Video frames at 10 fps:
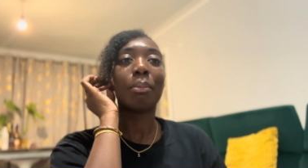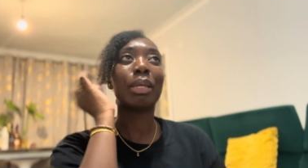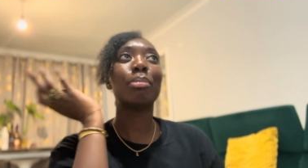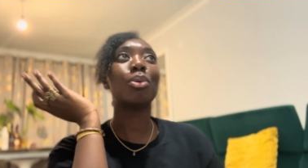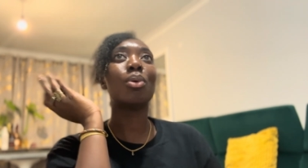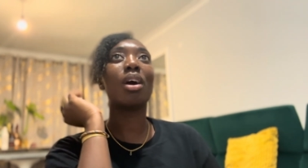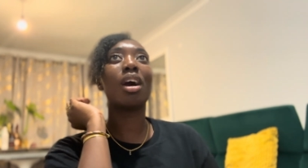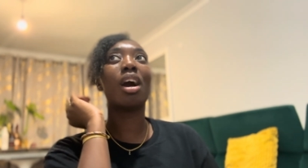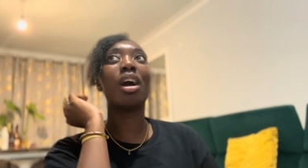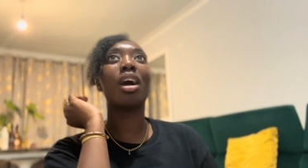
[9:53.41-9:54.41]
People
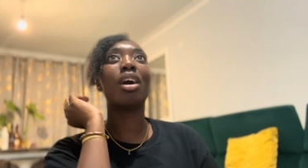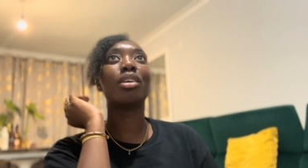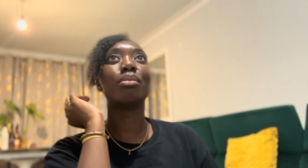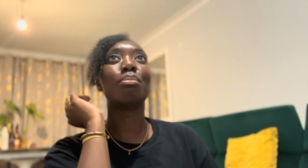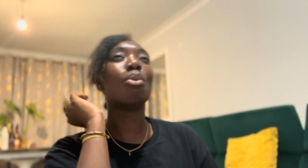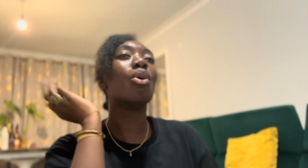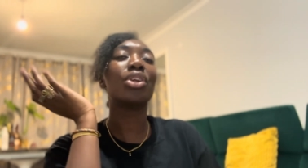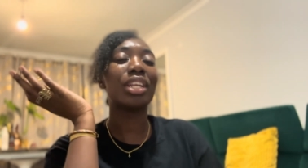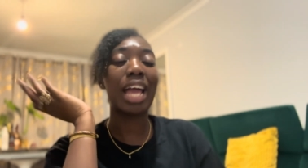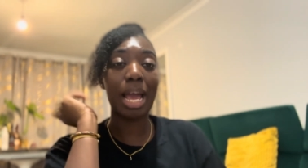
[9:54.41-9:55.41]
are more
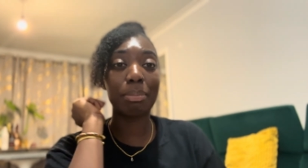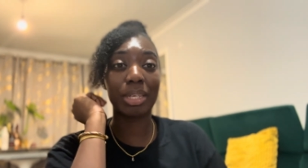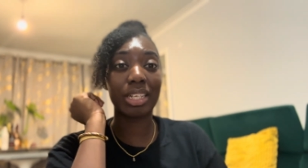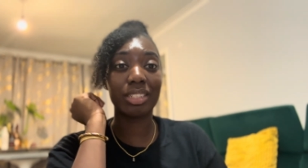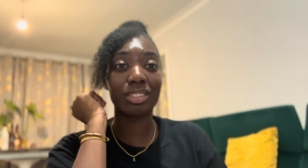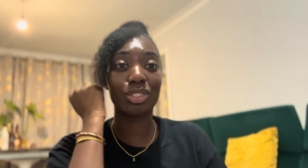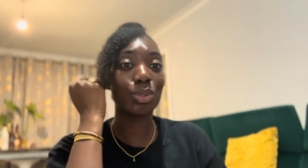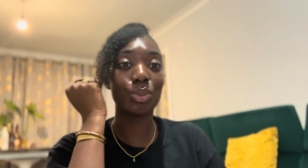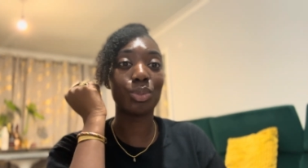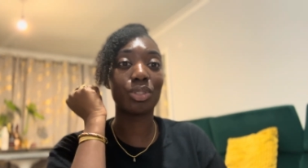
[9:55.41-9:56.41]
than happy to
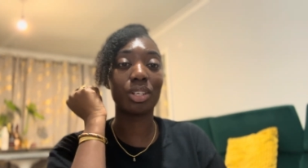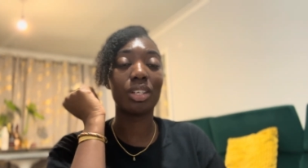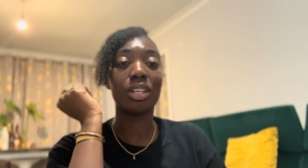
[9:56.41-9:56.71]
talk